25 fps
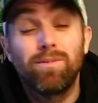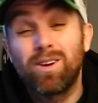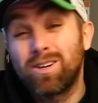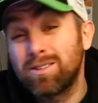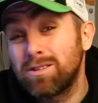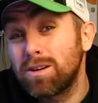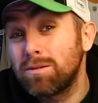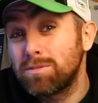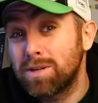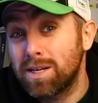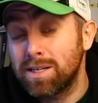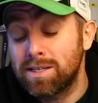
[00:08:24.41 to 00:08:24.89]
Nine
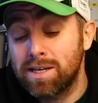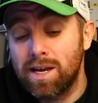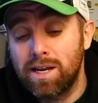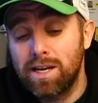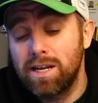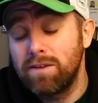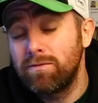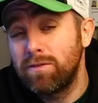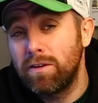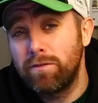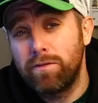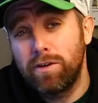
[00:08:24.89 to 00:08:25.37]
times out of ten,
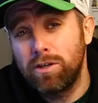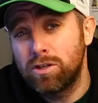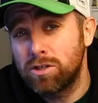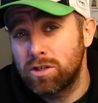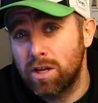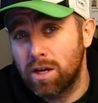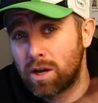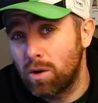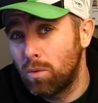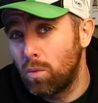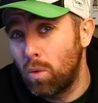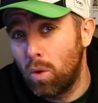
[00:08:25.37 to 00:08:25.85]
even if you
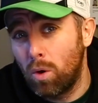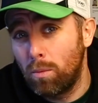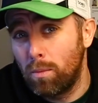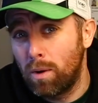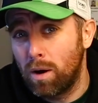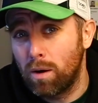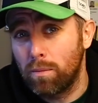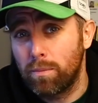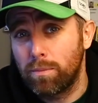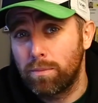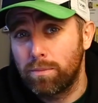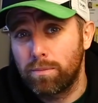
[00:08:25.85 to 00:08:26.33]
stick a
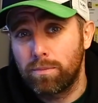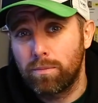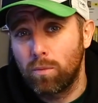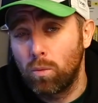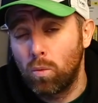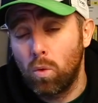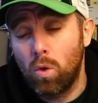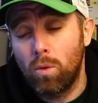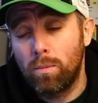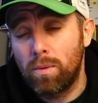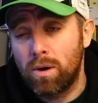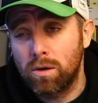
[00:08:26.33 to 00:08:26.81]
watermark
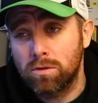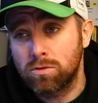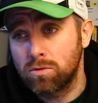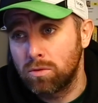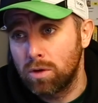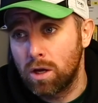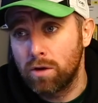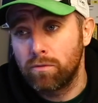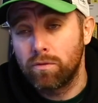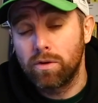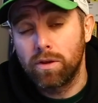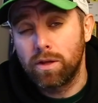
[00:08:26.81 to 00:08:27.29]
watermarks
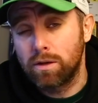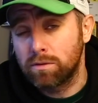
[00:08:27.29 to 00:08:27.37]
all over it,